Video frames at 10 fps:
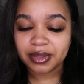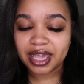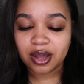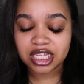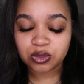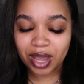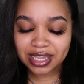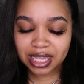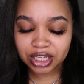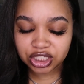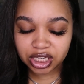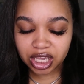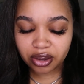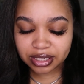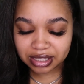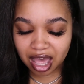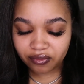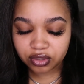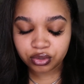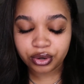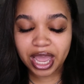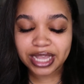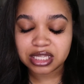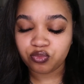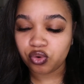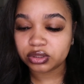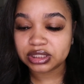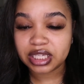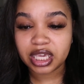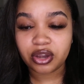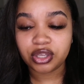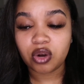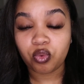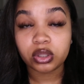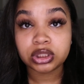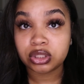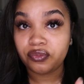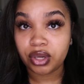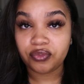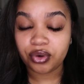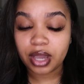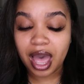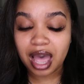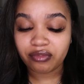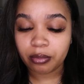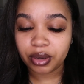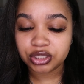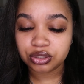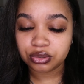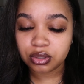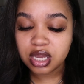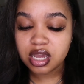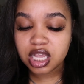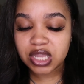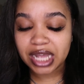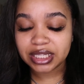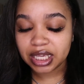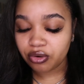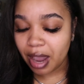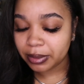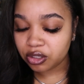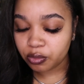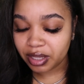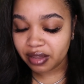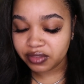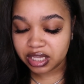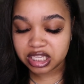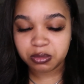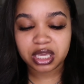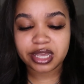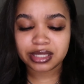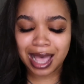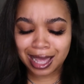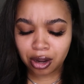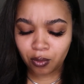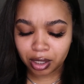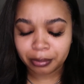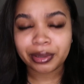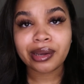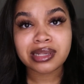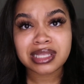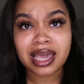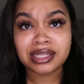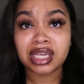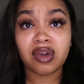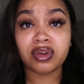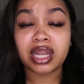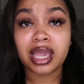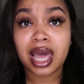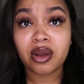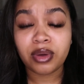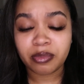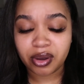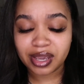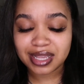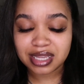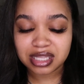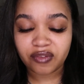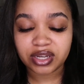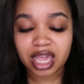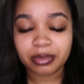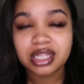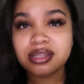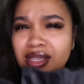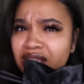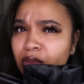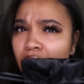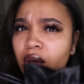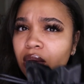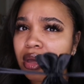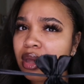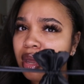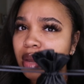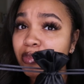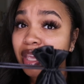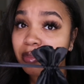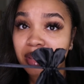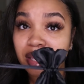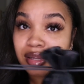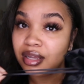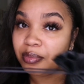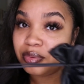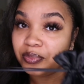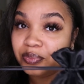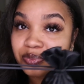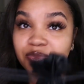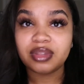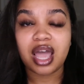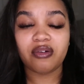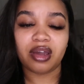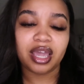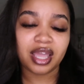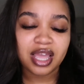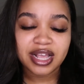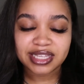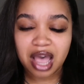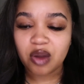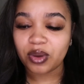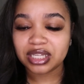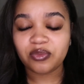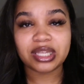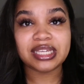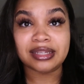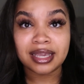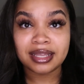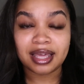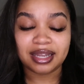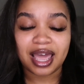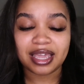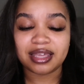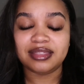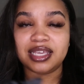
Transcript: but yeah it's white sage in here it's lavender it has some roses in here you know roses are very very high vibrational so i did grab a little bit of this because i don't want to burn sage every day i don't want to burn incense every day but this is a small pick me up all right so i really really did like